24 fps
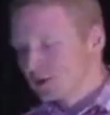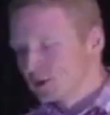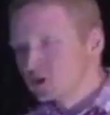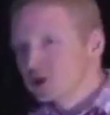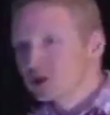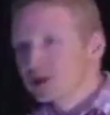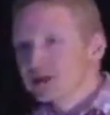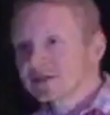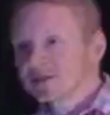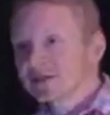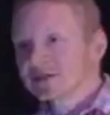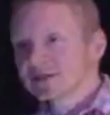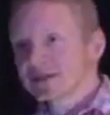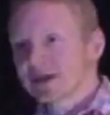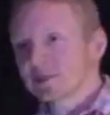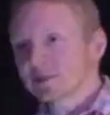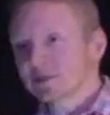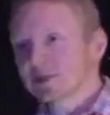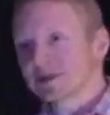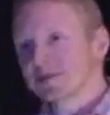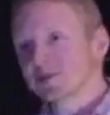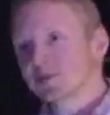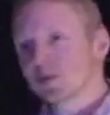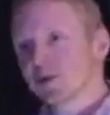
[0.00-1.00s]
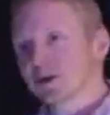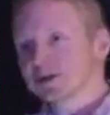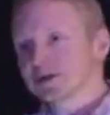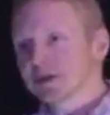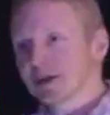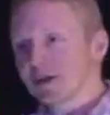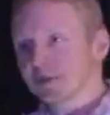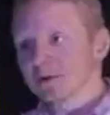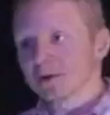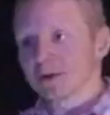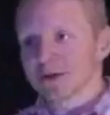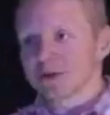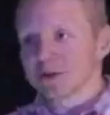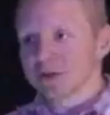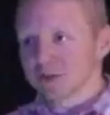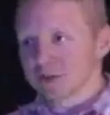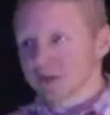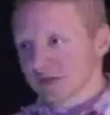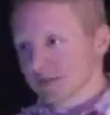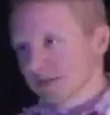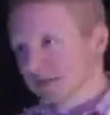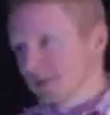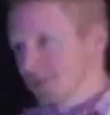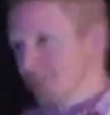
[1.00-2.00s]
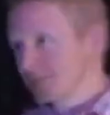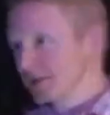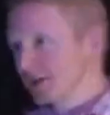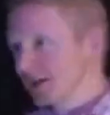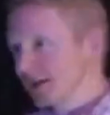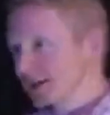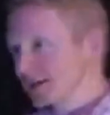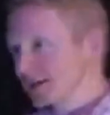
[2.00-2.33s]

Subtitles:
Jesus, I believe, wants our relationships to be like